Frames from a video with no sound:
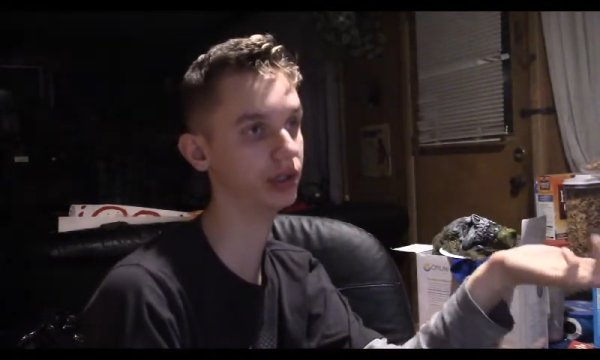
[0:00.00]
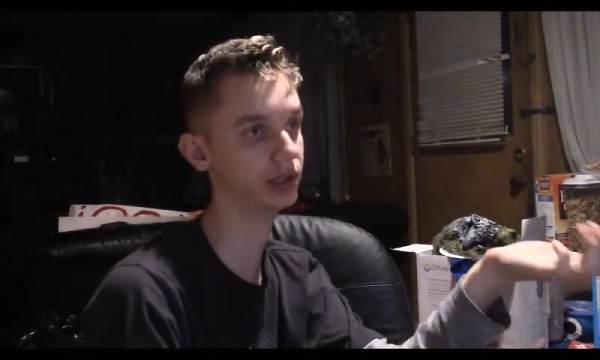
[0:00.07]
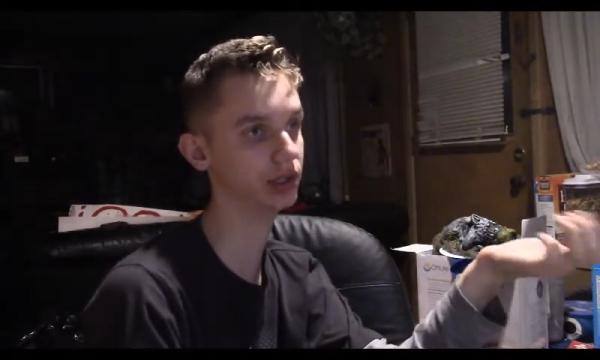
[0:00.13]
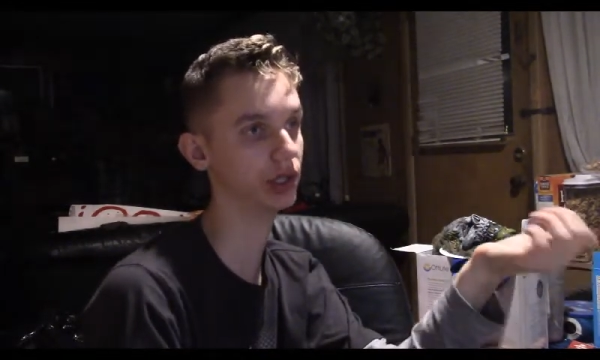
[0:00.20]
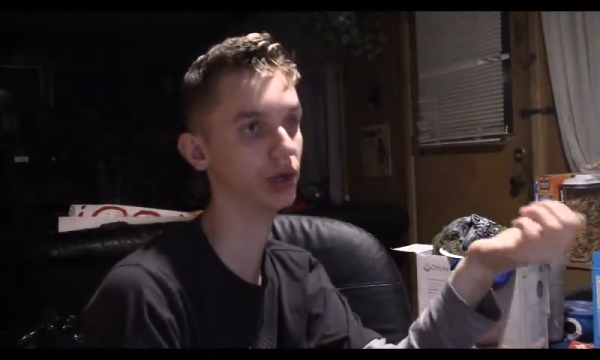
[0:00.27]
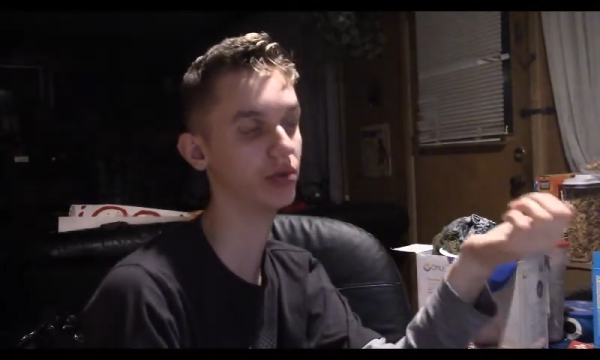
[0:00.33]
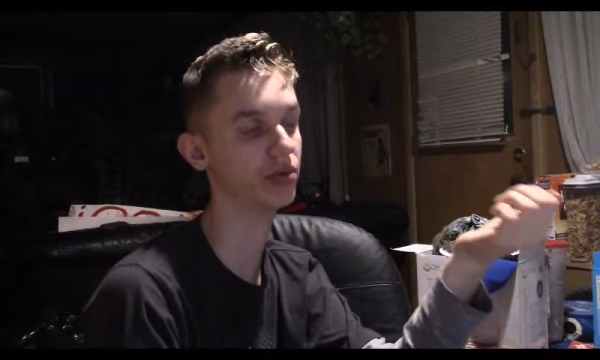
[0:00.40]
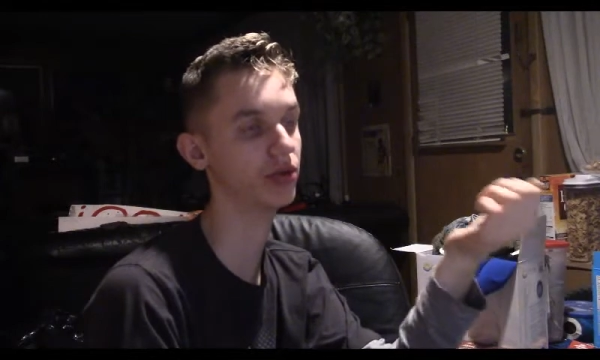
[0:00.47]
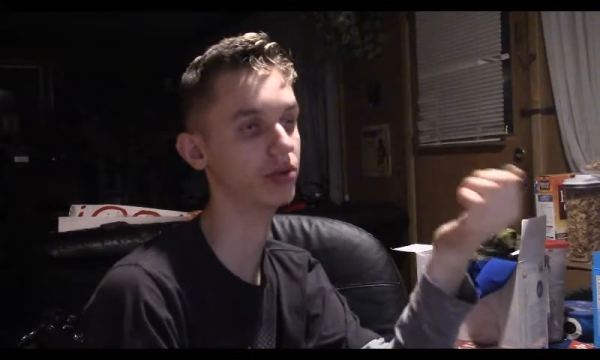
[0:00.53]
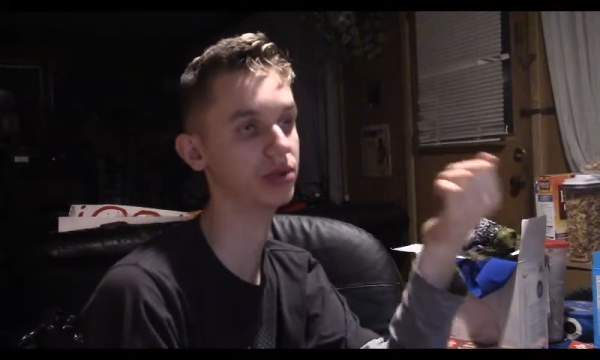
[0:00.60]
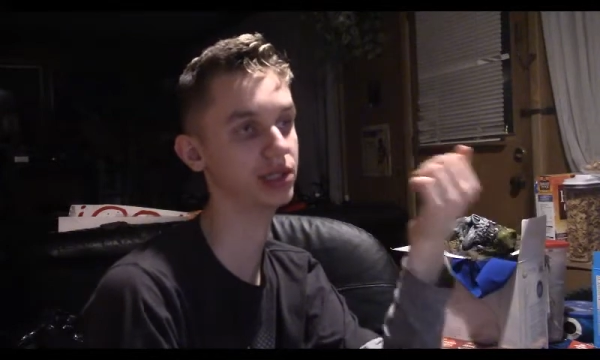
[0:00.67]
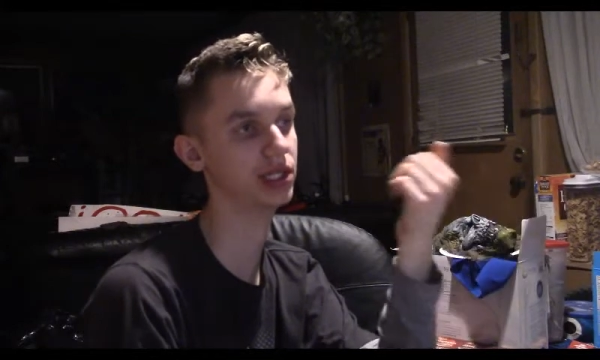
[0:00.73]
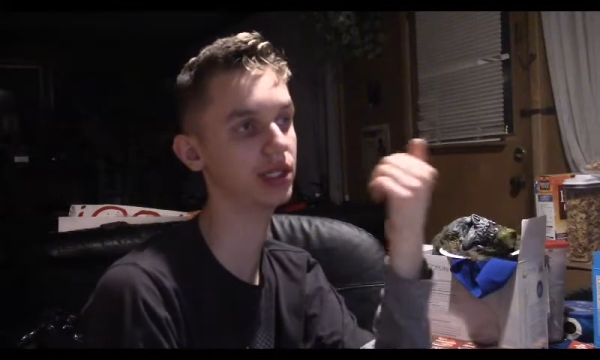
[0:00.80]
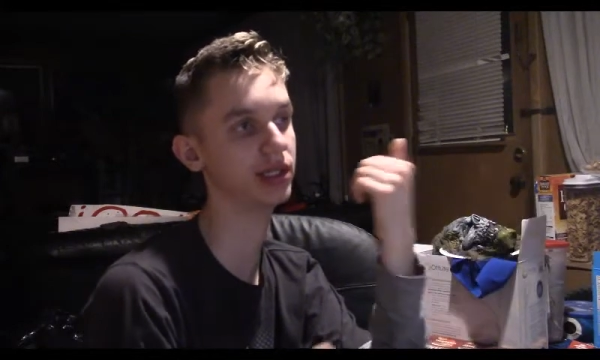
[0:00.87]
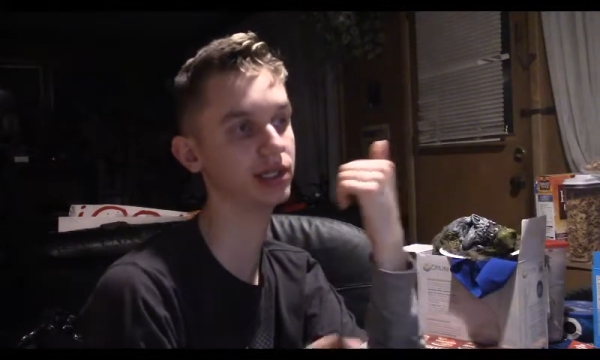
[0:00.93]
go through
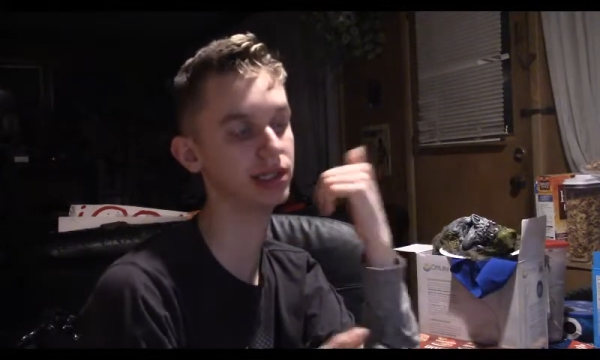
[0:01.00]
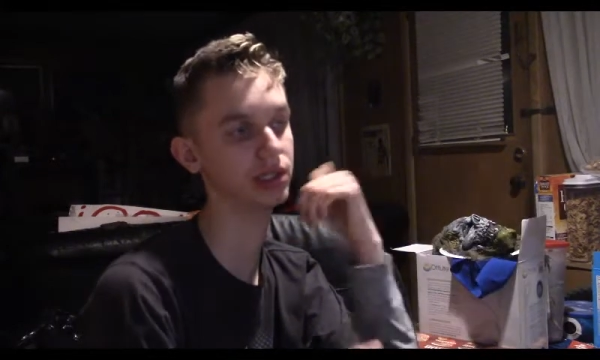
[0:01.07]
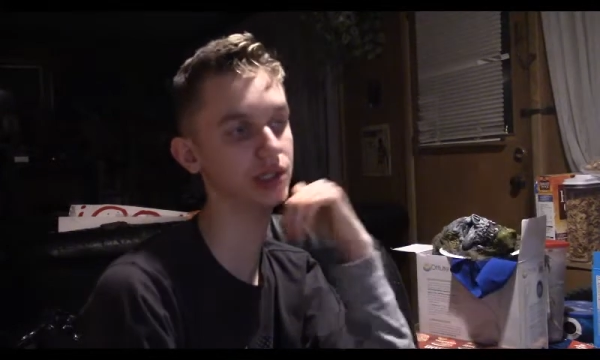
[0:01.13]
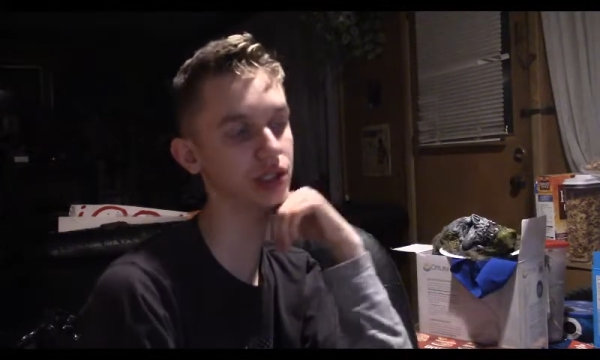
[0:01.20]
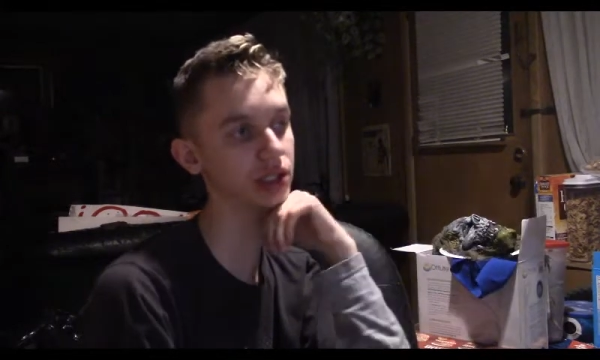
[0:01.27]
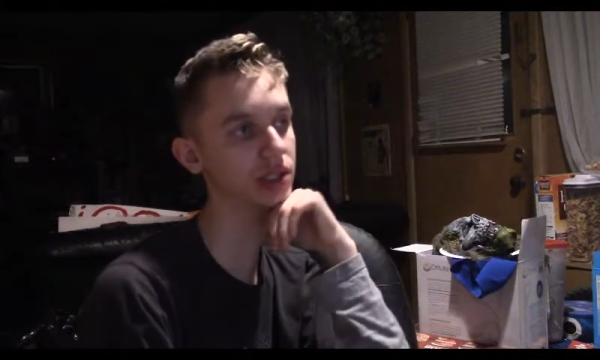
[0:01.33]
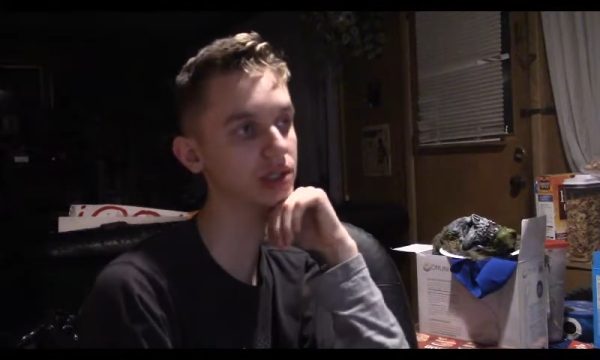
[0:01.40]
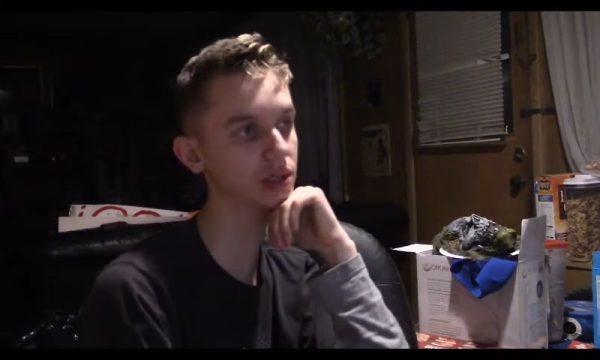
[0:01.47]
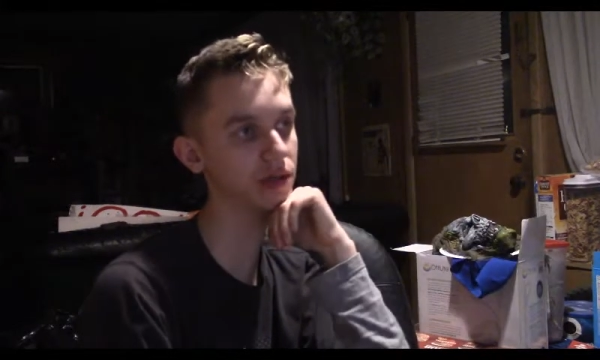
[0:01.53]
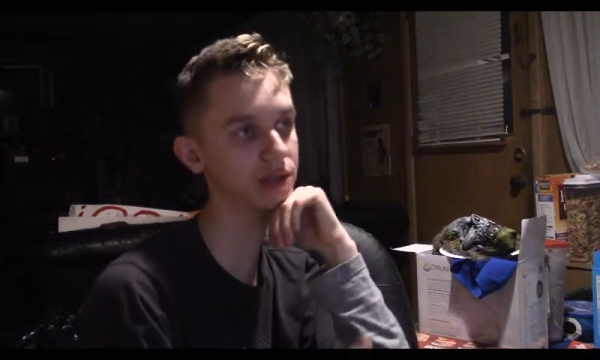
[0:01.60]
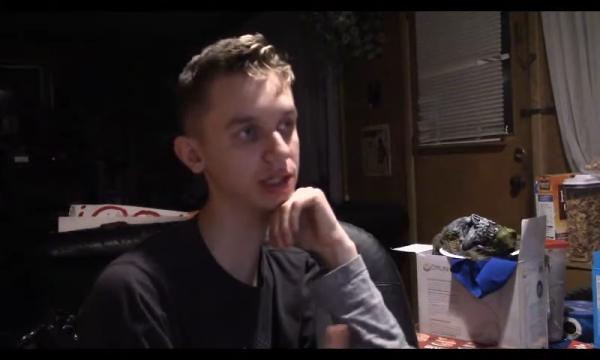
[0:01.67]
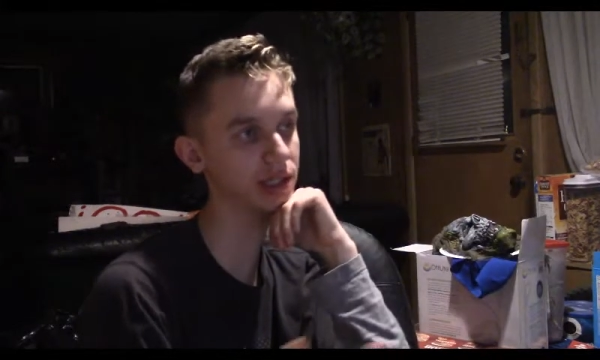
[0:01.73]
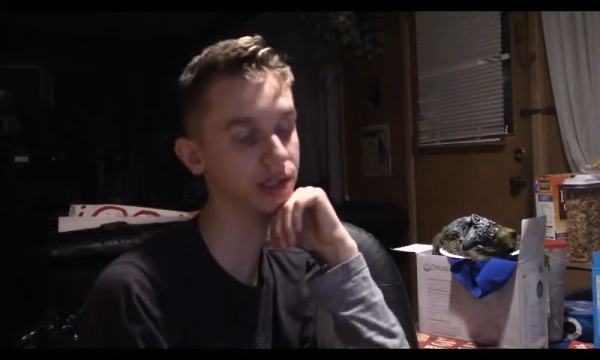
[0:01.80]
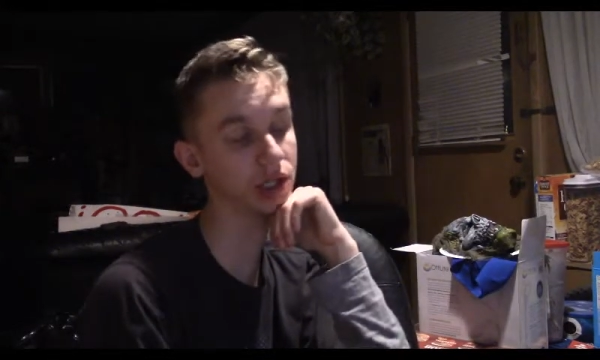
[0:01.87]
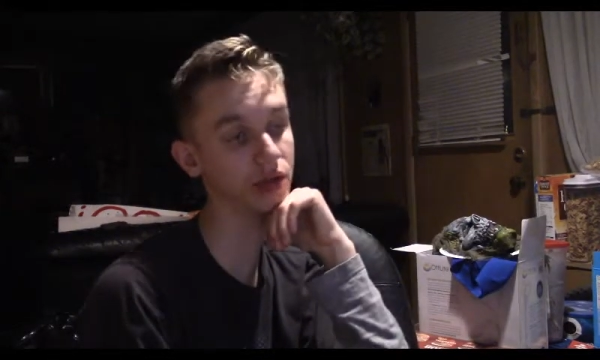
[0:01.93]
ceilings and shit. So obviously that's
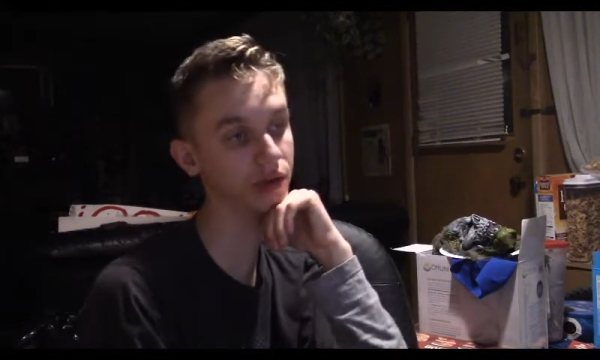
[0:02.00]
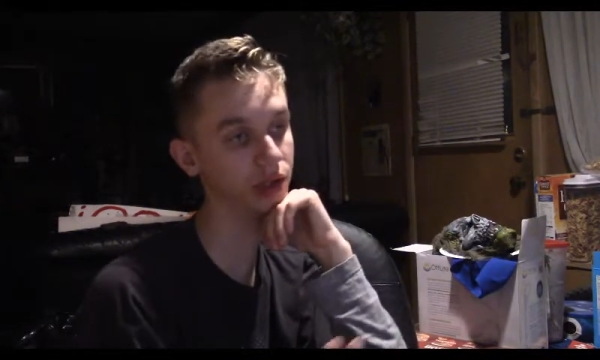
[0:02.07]
not real.